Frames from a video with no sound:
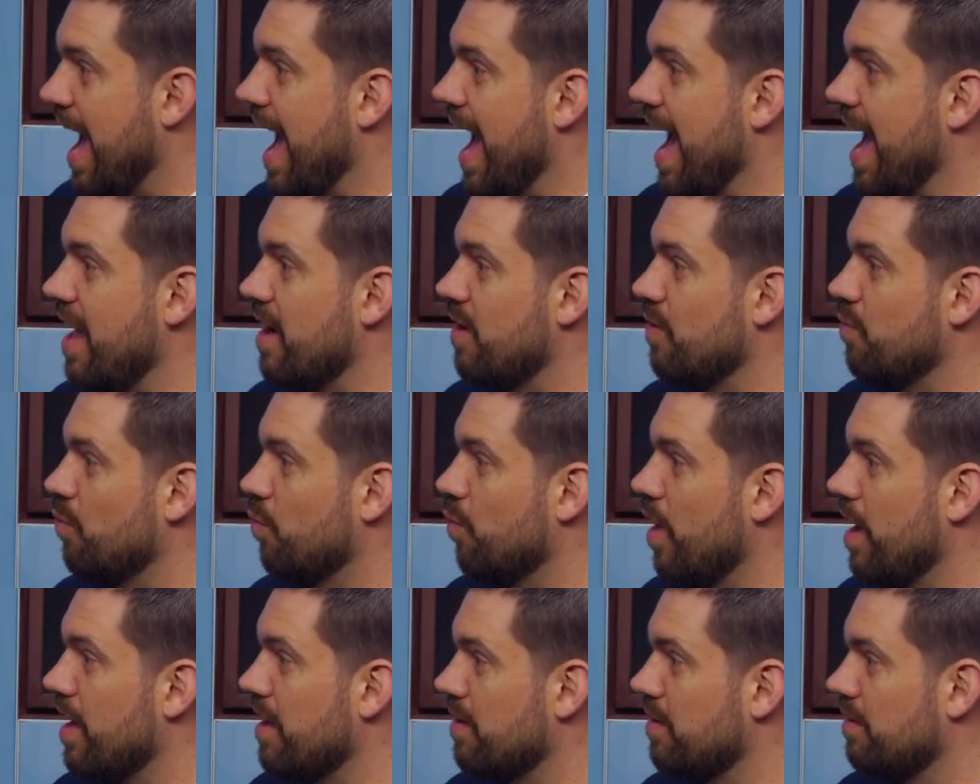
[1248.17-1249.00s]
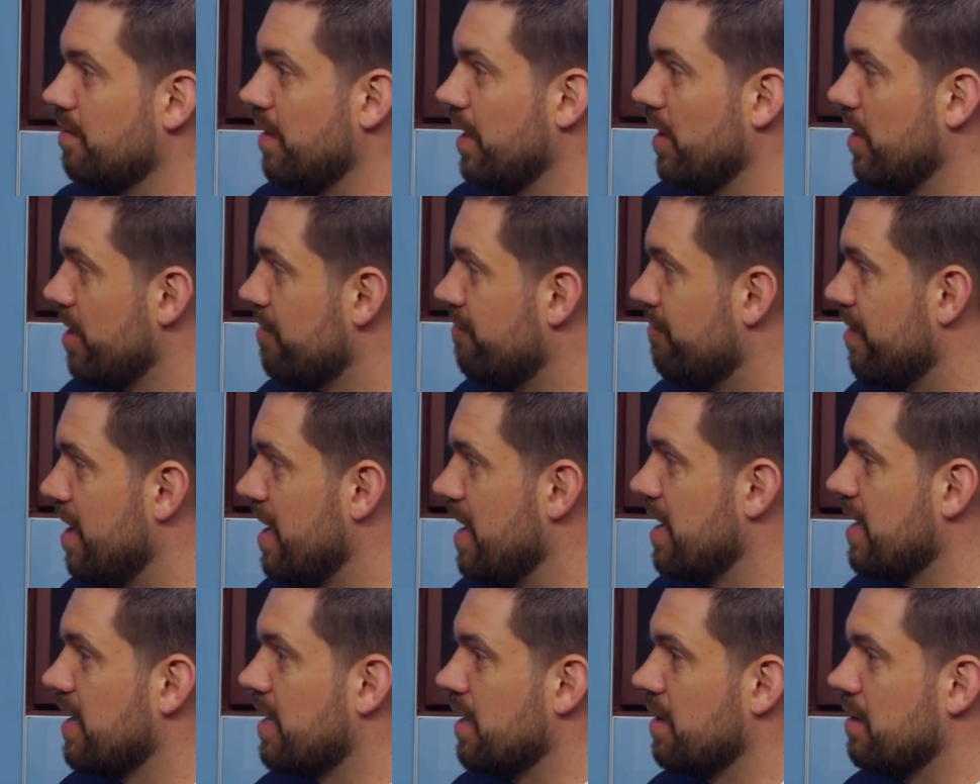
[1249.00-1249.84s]
And what Larry
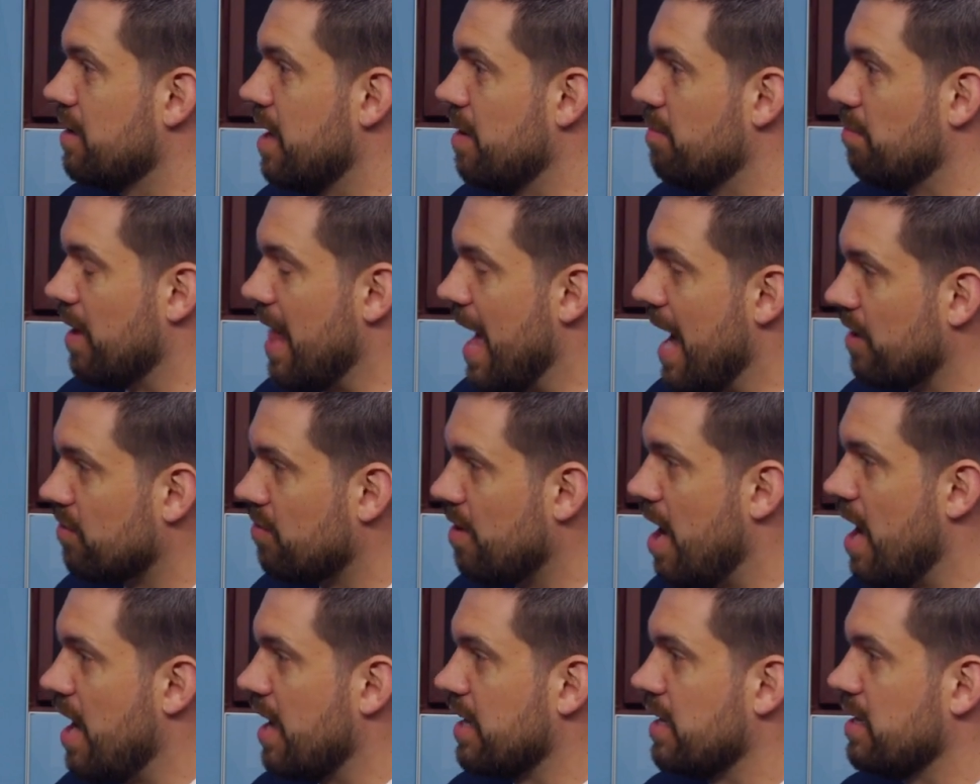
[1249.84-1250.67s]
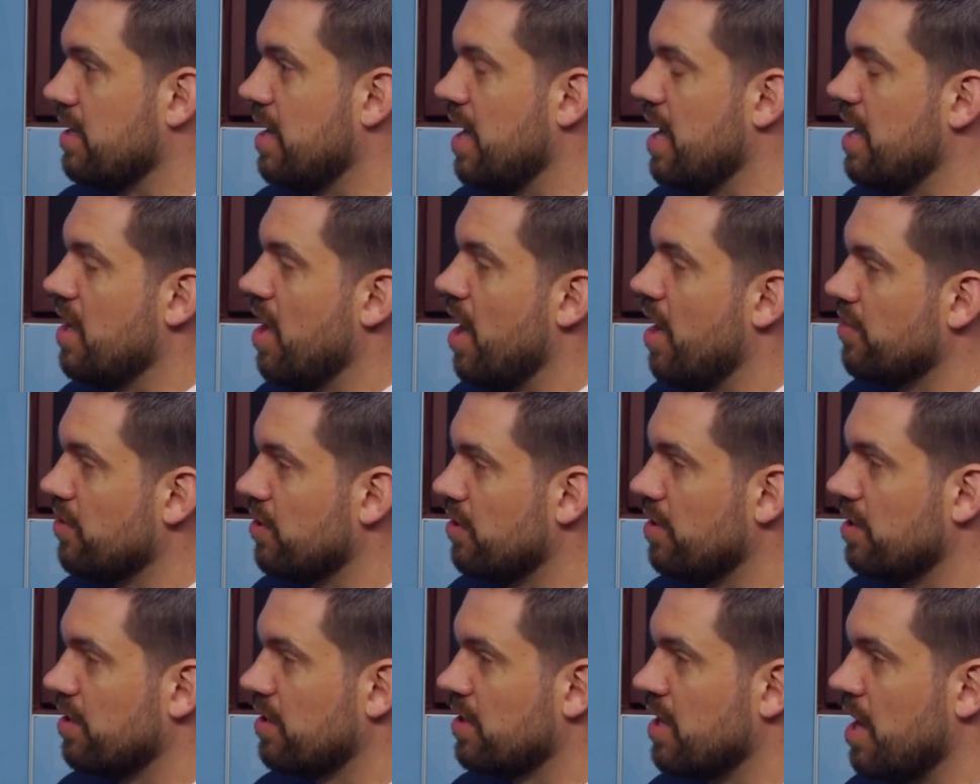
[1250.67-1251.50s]
Fink and BlackRock and
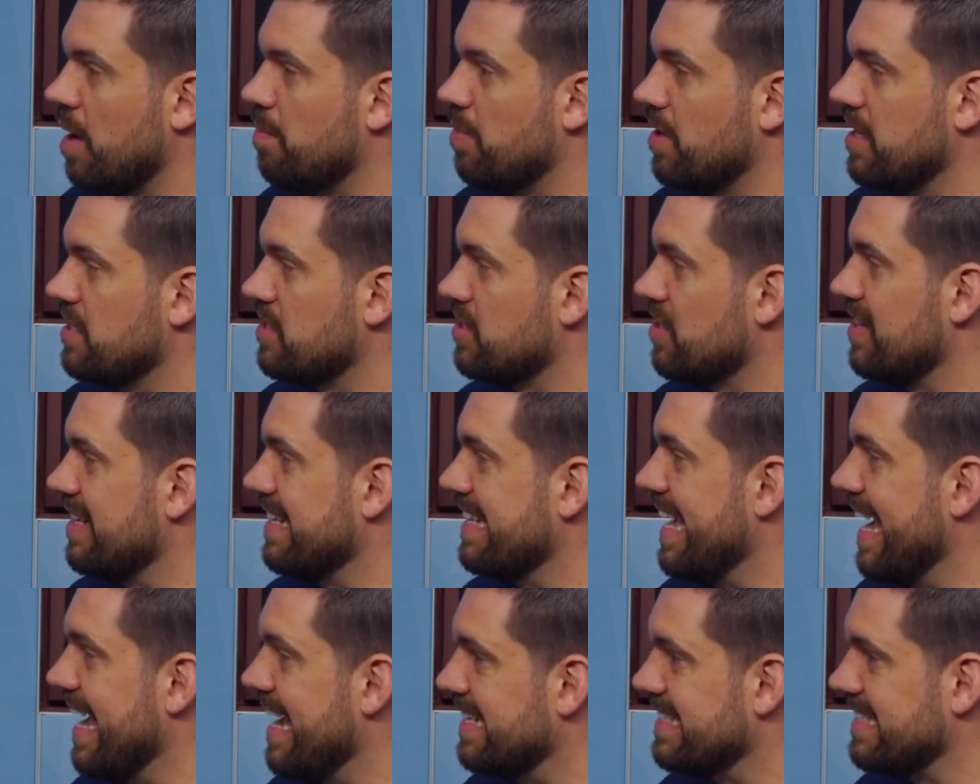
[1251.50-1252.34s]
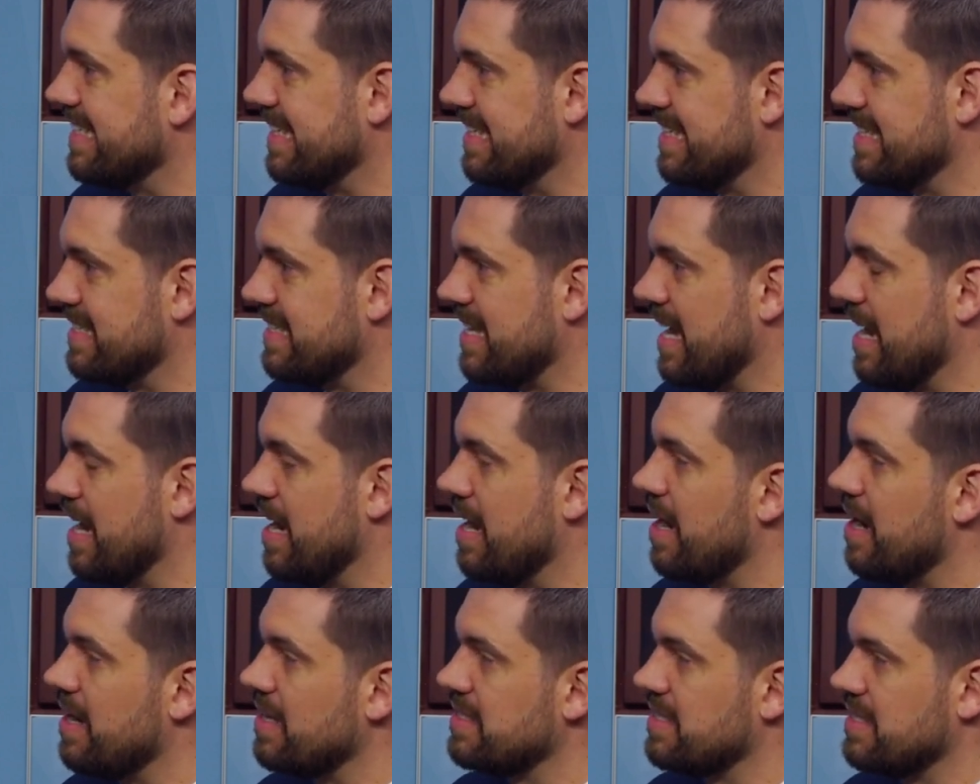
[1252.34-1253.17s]
other companies that are engaging in this kind
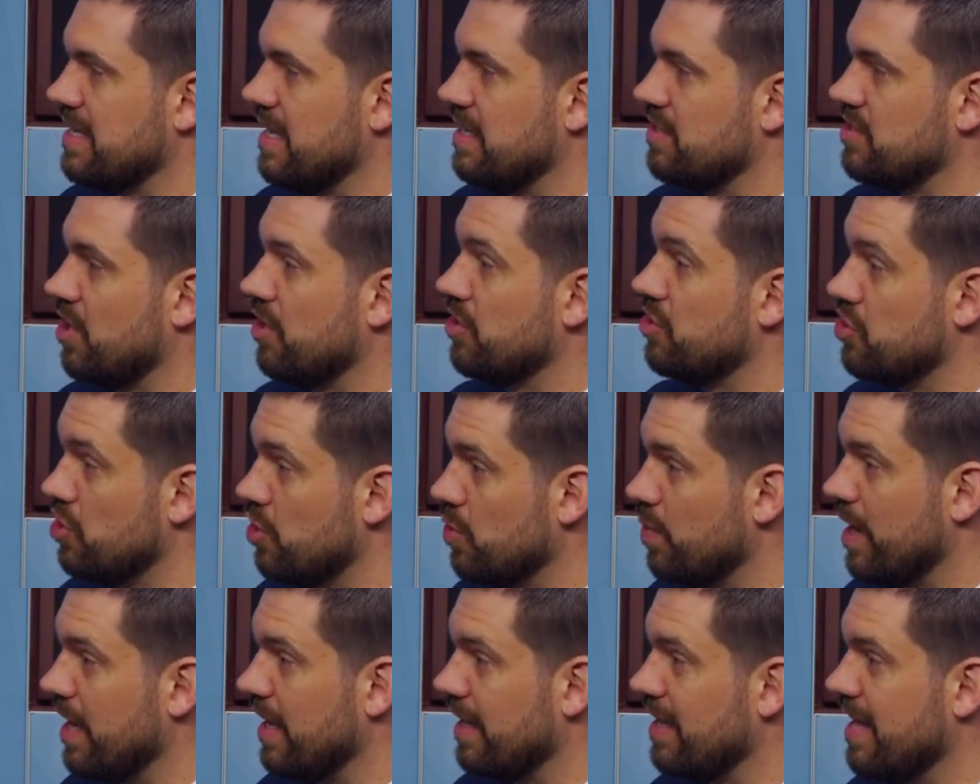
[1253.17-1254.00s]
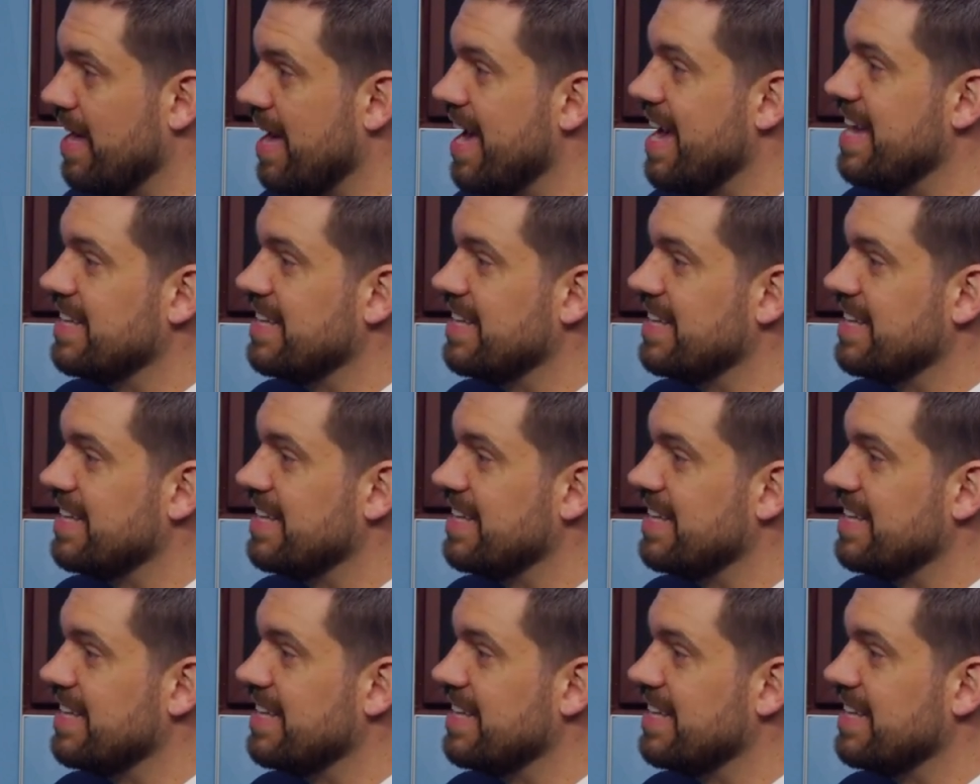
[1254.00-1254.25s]
of nonsense are doing